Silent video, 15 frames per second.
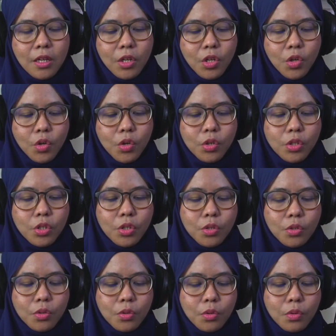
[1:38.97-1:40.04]
Go
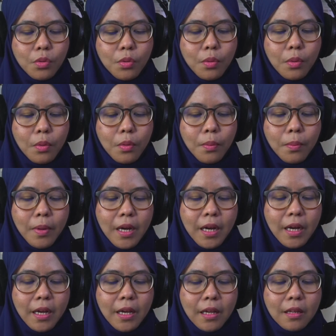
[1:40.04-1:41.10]
to
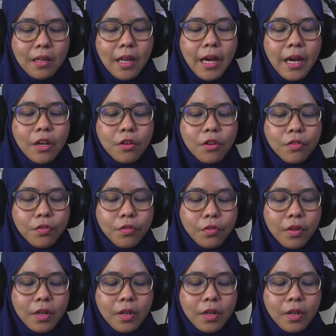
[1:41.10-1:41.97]
my live